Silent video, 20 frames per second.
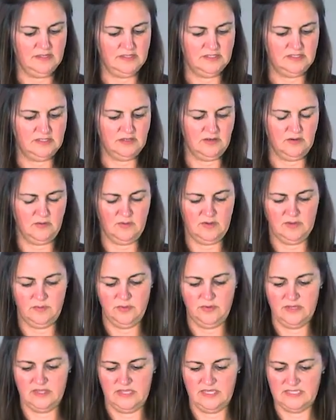So we'll
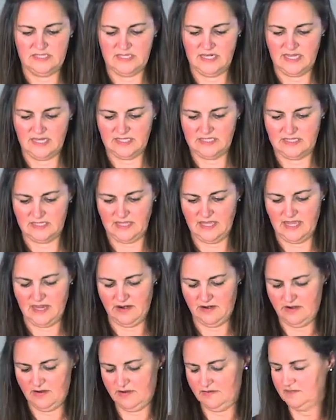put this next
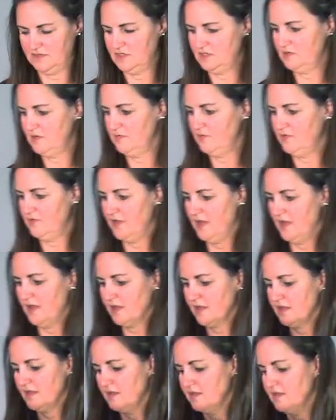layer of strip flock.